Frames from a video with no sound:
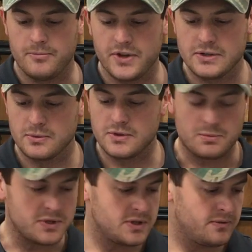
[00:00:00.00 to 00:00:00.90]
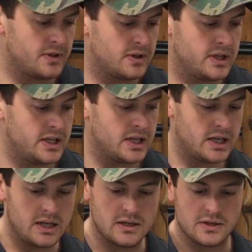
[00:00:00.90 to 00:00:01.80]
This one specifically
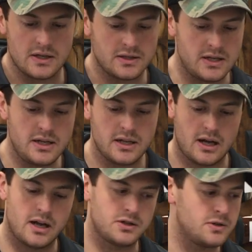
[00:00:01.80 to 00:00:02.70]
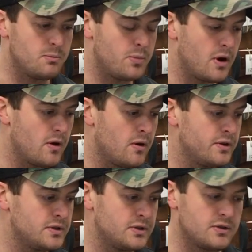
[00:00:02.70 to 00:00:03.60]
is a Tikka action and
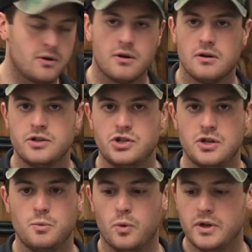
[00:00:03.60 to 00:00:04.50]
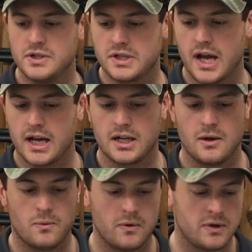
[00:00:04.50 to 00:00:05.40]
barrel. This is their Gen 1 TAC
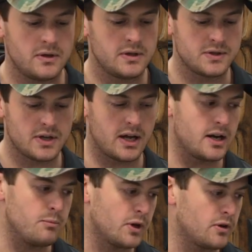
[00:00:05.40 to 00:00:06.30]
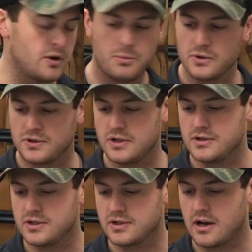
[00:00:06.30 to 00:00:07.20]
A1. It's got a McCree
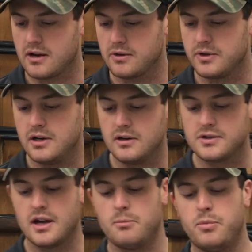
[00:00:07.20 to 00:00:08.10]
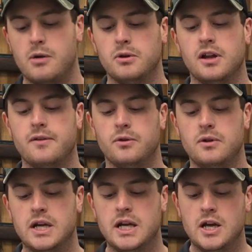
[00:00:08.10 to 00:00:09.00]
precision stock on here. It's got a bubble level
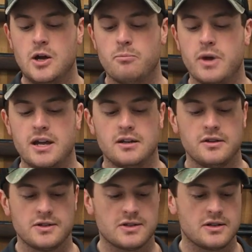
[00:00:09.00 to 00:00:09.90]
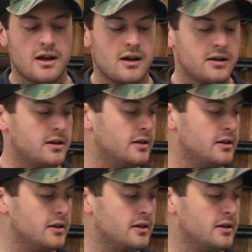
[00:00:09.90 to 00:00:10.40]
made into the stock.